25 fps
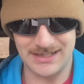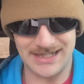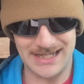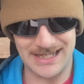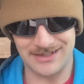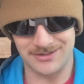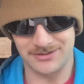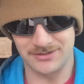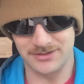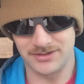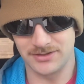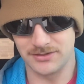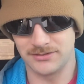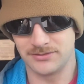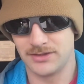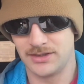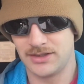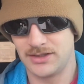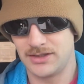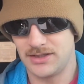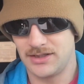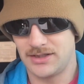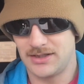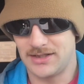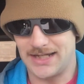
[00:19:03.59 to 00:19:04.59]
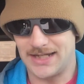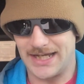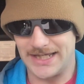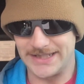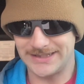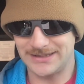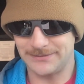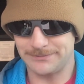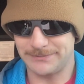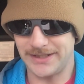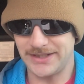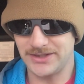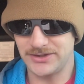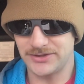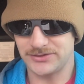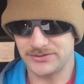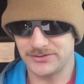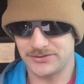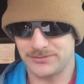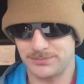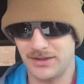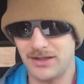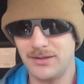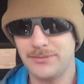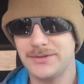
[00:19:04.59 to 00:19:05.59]
I don't know. I think Baylor's
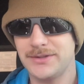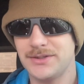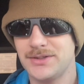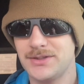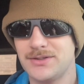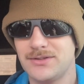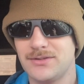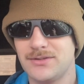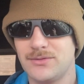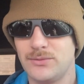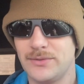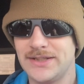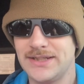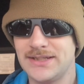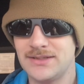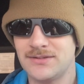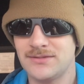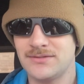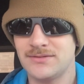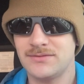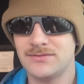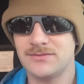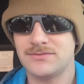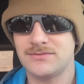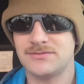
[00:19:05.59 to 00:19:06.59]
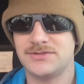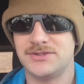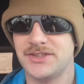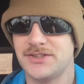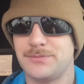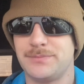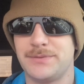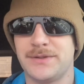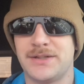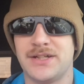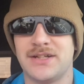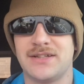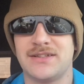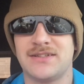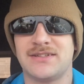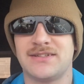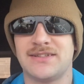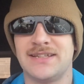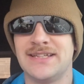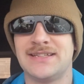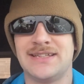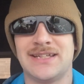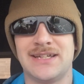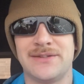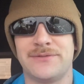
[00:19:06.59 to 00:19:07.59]
probably going to win just because
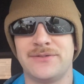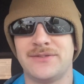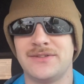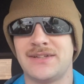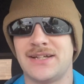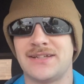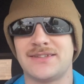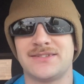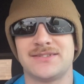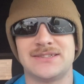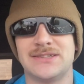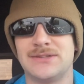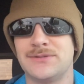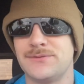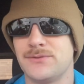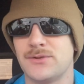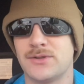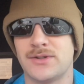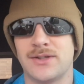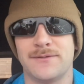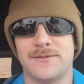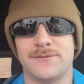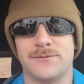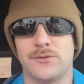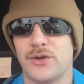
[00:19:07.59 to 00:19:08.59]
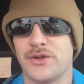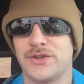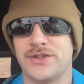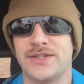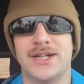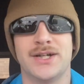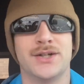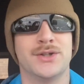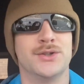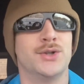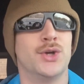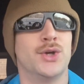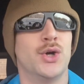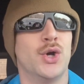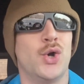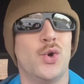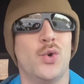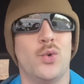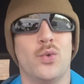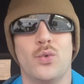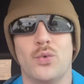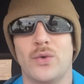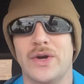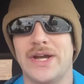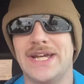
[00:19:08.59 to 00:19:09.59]
Lane Kiffin likes to go for it on 4th down
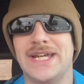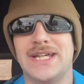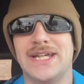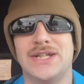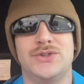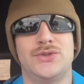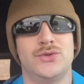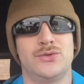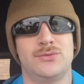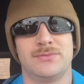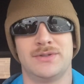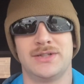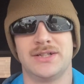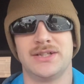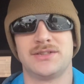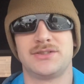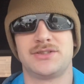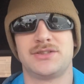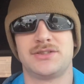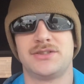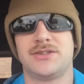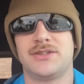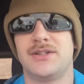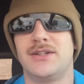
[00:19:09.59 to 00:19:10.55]
way too much.